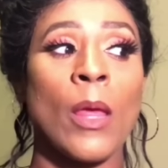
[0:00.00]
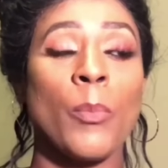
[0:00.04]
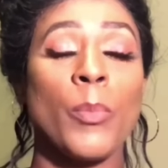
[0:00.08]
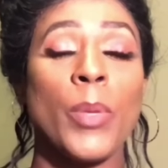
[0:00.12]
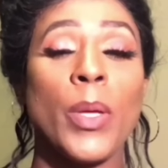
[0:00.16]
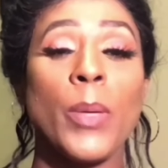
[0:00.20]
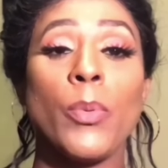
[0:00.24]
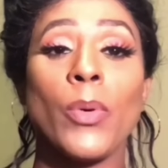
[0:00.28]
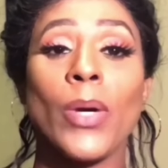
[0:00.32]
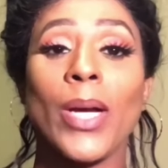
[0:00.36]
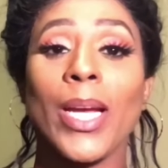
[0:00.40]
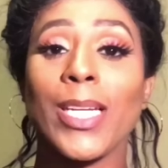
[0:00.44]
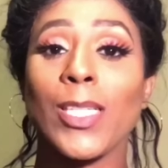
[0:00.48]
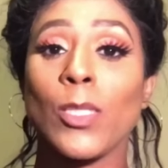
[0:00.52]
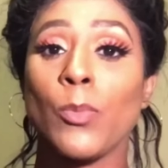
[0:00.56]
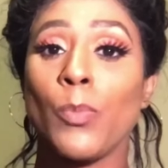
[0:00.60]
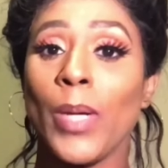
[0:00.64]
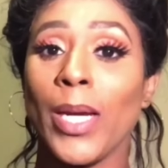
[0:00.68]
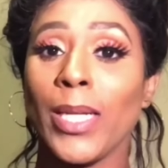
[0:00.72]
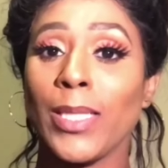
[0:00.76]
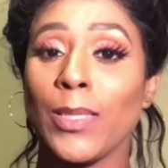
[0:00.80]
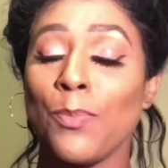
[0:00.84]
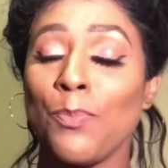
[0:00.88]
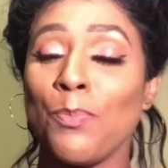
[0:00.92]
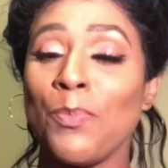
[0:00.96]
People
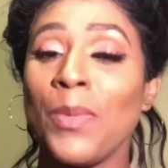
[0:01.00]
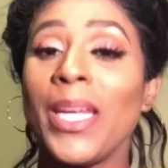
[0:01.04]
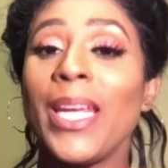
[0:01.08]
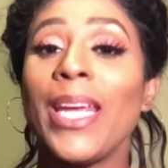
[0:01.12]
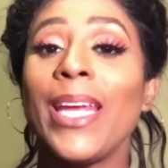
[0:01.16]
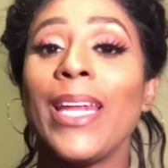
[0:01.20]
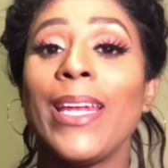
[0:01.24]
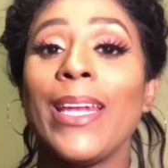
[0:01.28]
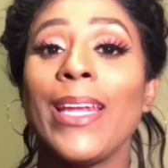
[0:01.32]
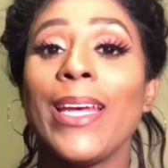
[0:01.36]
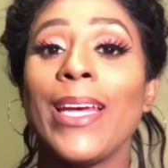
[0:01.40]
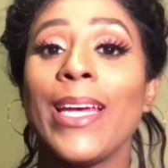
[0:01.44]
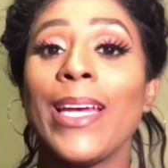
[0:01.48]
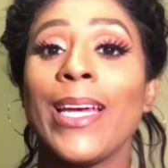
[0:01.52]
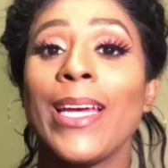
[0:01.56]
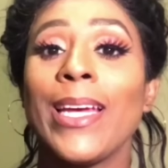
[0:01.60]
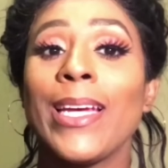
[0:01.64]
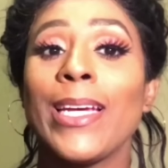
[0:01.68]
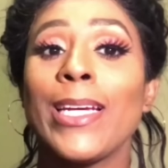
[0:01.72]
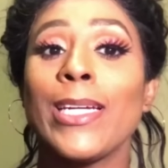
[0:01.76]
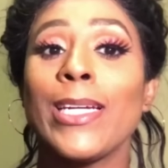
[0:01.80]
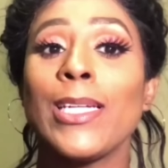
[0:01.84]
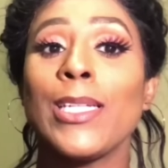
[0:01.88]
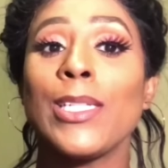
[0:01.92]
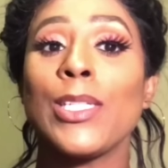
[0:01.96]
expect men
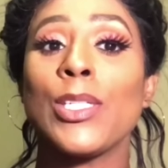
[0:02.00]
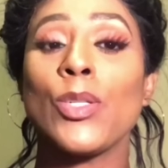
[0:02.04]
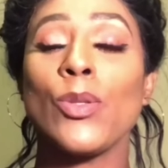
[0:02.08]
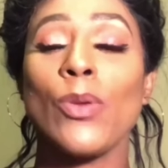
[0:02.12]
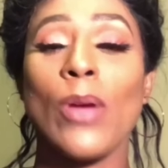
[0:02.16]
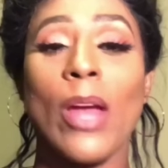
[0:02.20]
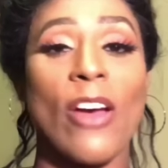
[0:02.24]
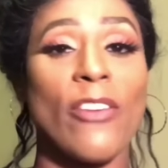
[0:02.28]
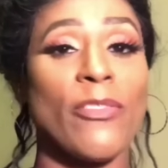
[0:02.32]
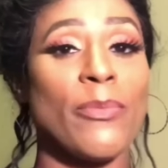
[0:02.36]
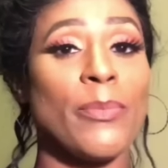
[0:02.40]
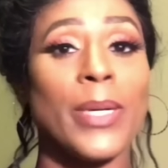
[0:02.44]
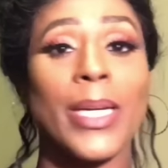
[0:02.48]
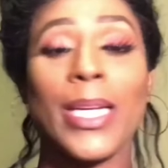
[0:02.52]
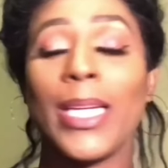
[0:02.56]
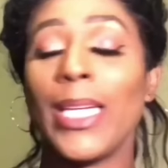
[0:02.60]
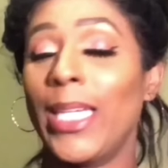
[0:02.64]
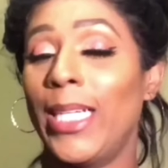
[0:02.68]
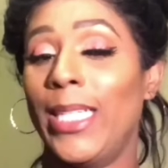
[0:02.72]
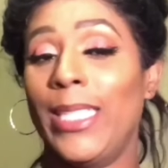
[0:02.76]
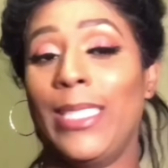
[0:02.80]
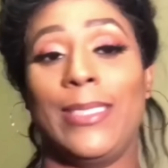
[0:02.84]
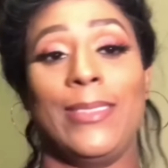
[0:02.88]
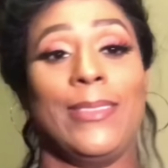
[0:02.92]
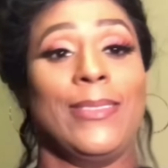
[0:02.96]
to have
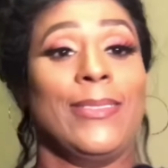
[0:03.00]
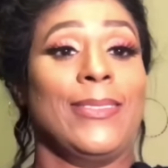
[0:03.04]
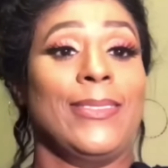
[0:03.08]
money.